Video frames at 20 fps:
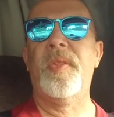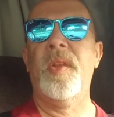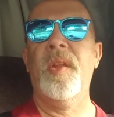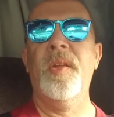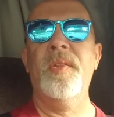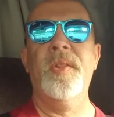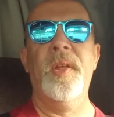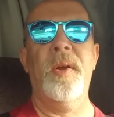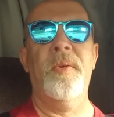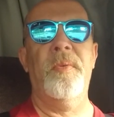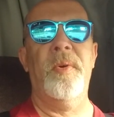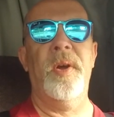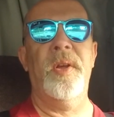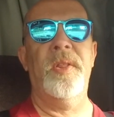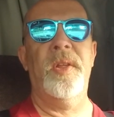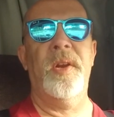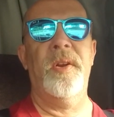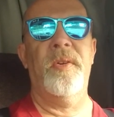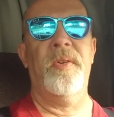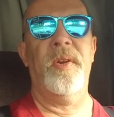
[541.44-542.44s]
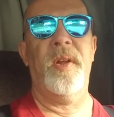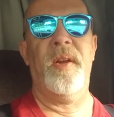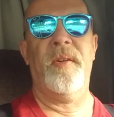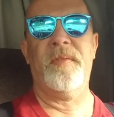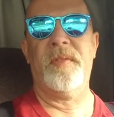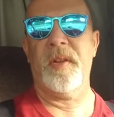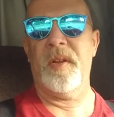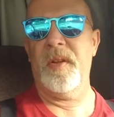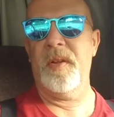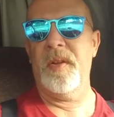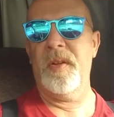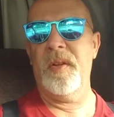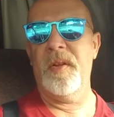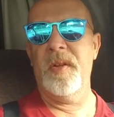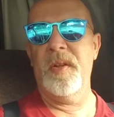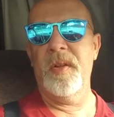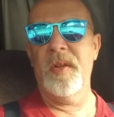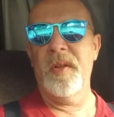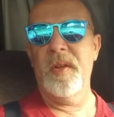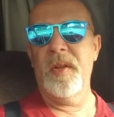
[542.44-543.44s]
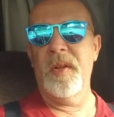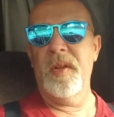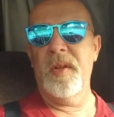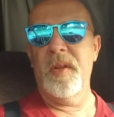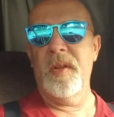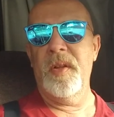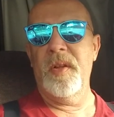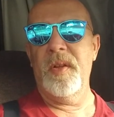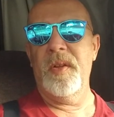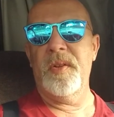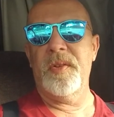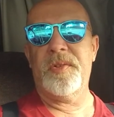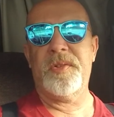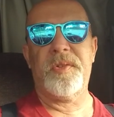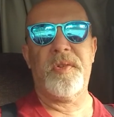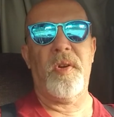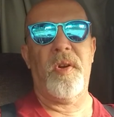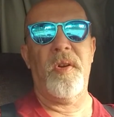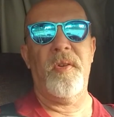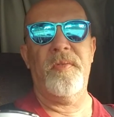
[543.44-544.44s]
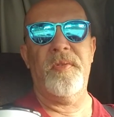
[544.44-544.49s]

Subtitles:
That way they don't have to starve